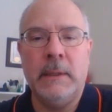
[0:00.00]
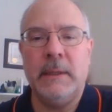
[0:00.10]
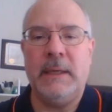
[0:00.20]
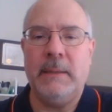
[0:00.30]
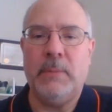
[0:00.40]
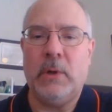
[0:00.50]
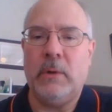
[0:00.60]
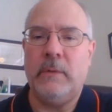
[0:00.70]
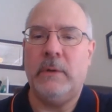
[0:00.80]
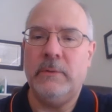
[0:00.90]
keep
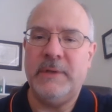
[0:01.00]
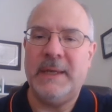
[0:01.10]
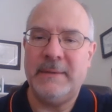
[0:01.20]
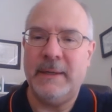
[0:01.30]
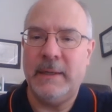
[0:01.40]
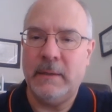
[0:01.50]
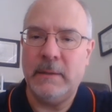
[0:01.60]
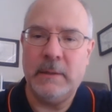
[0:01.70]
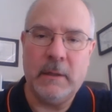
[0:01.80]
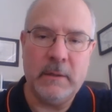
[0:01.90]
all those
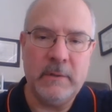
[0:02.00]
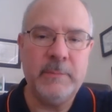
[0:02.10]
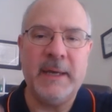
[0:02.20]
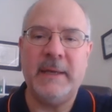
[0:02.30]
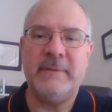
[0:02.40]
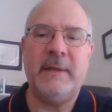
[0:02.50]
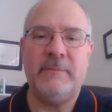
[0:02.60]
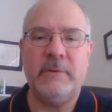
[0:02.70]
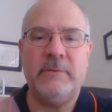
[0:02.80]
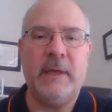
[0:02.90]
anti-gun laws passed
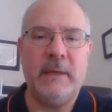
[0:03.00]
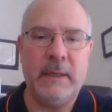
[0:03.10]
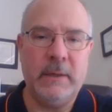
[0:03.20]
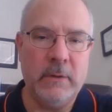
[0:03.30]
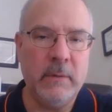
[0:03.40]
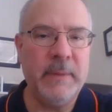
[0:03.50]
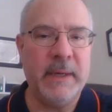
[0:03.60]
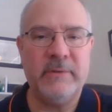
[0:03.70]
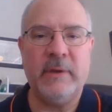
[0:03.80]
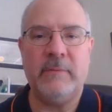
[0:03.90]
after Sandy Hook,
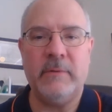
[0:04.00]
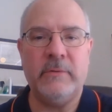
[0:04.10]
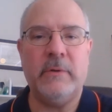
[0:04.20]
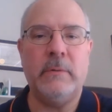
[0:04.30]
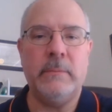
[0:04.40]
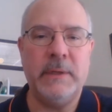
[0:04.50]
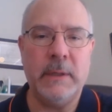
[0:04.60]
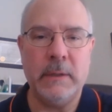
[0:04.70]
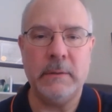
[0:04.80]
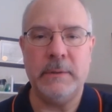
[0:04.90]
passed after Stoneman
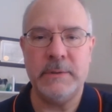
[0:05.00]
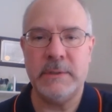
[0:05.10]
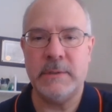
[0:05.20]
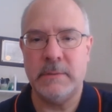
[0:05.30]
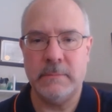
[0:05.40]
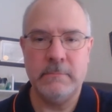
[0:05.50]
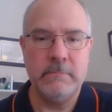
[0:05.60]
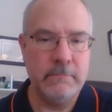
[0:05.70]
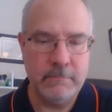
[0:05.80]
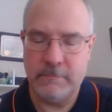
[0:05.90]
Douglas,
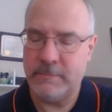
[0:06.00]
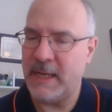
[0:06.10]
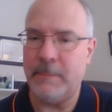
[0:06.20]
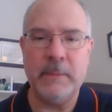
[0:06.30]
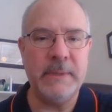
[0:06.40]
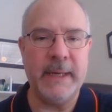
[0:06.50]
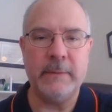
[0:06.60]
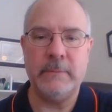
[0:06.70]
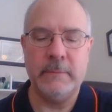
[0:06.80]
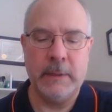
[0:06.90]
tamp them down.